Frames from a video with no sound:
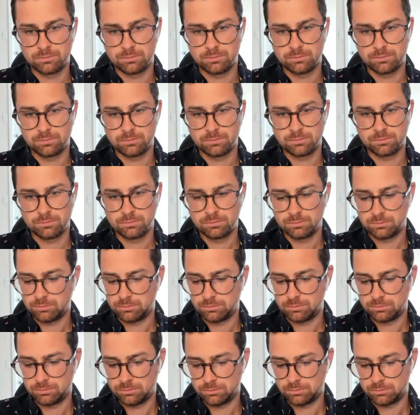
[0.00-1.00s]

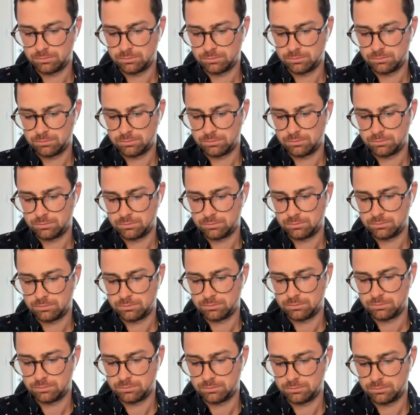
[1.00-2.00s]

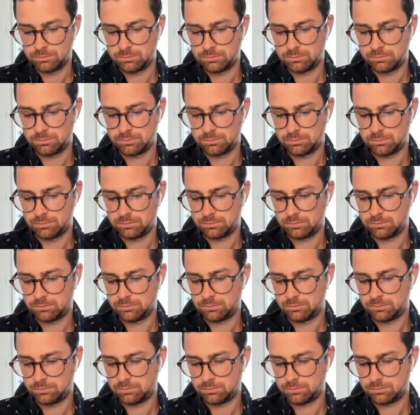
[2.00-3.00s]

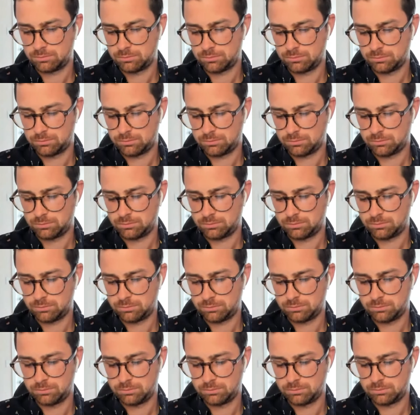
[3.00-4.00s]

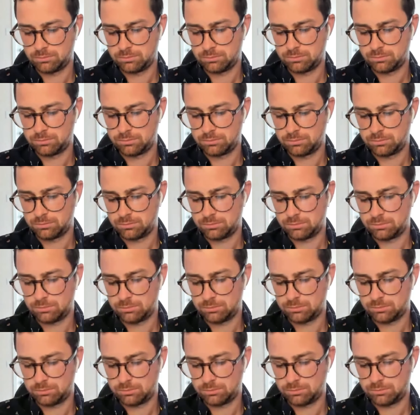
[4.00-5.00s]

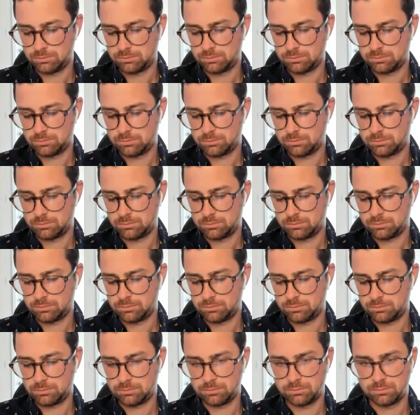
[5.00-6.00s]

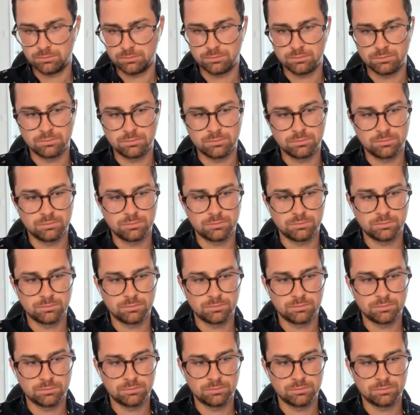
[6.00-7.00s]

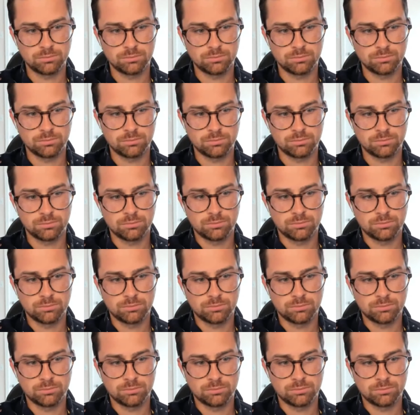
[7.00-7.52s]
No words are spoken by the person on screen.